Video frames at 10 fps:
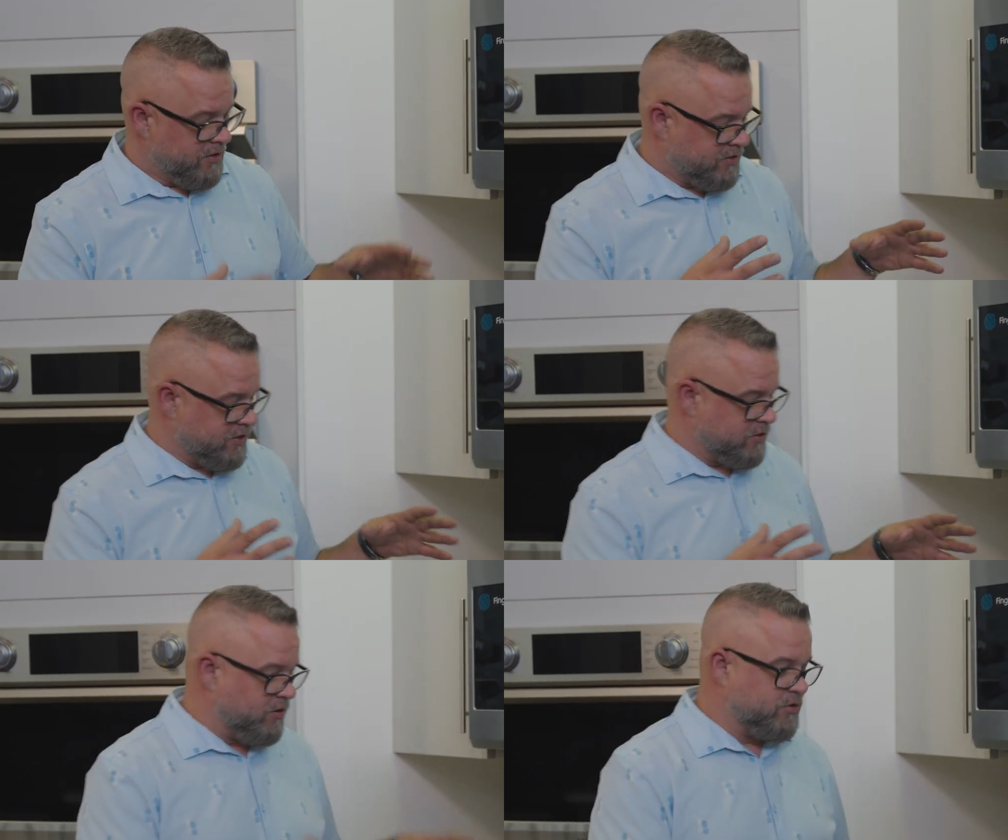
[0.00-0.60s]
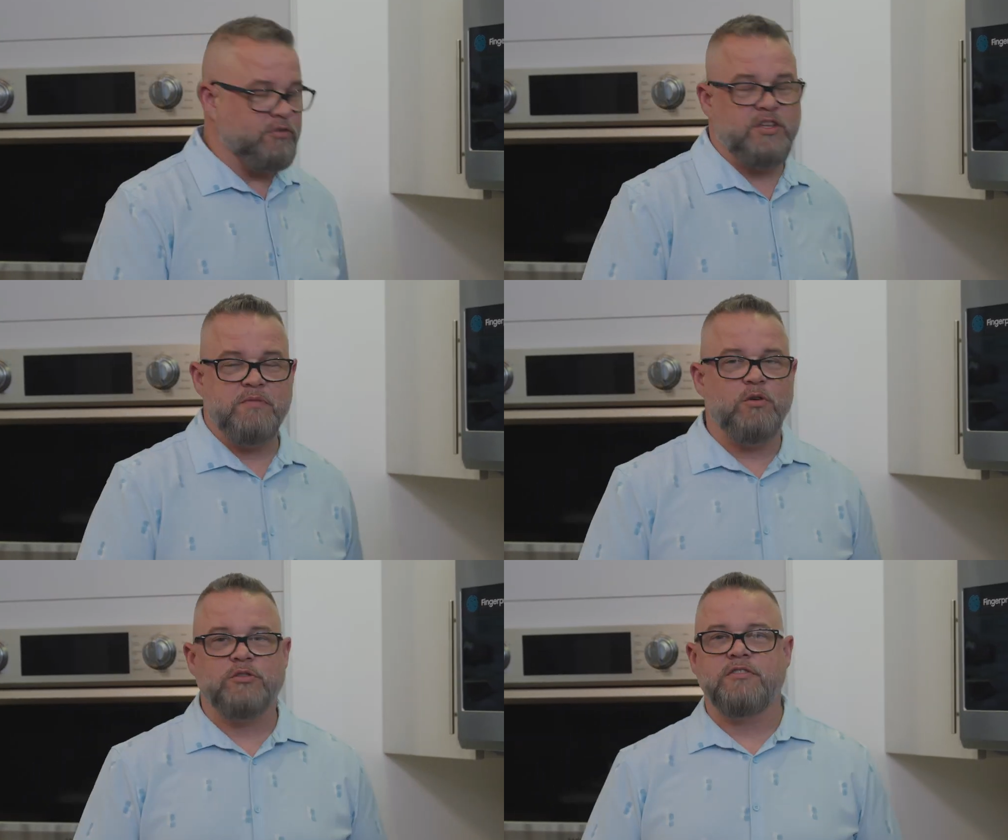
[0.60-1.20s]
This is also the
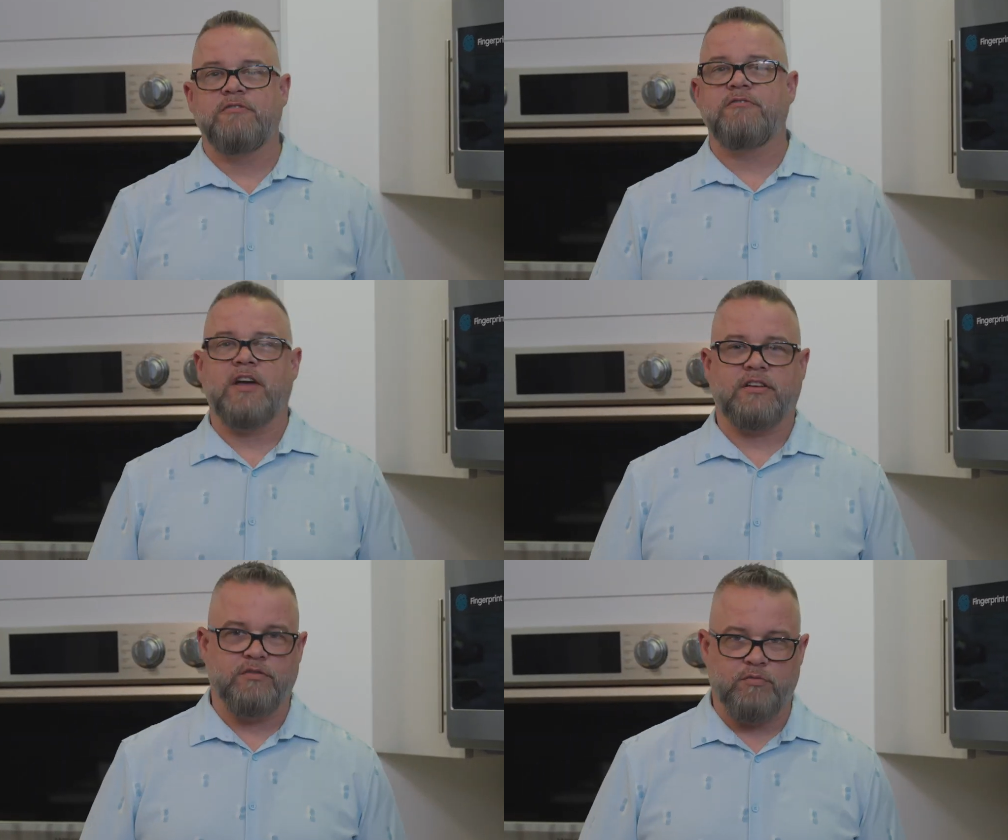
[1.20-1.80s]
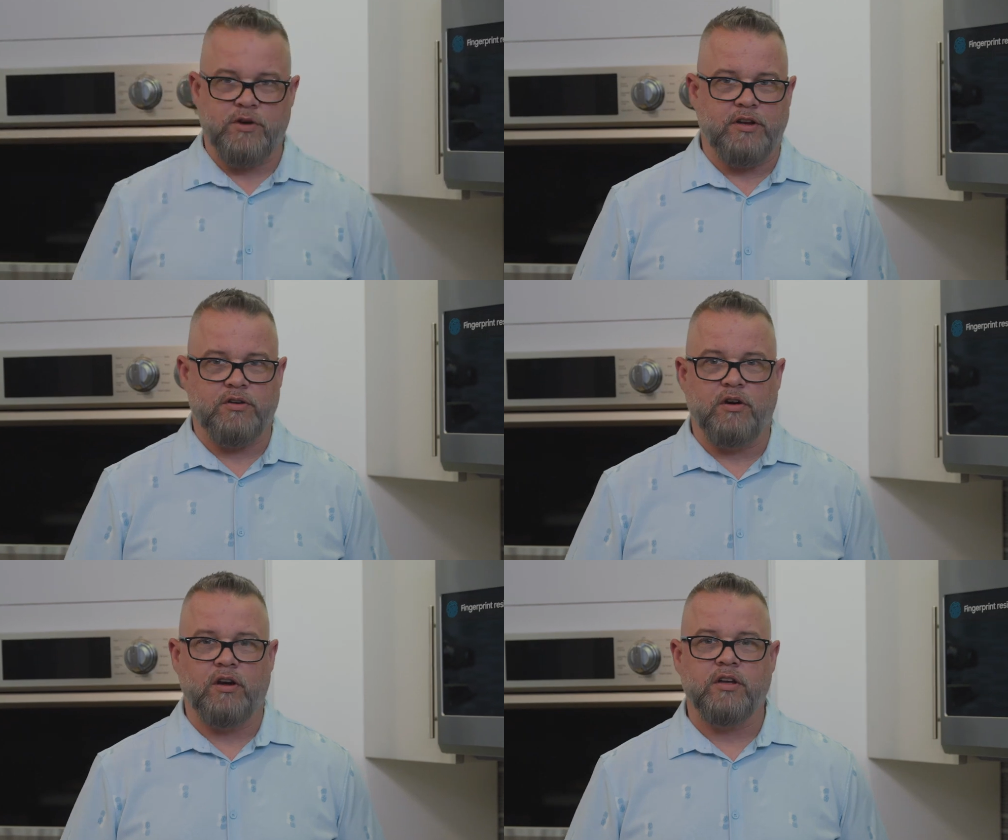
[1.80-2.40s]
most effective way to
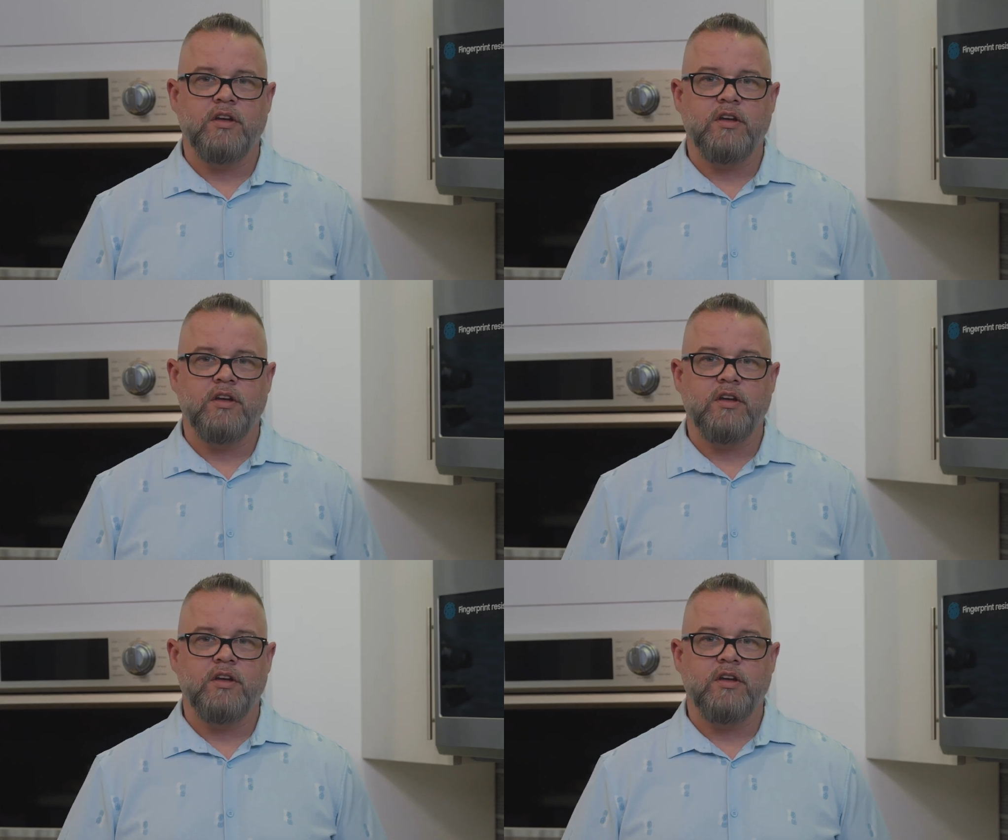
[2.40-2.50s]
cook.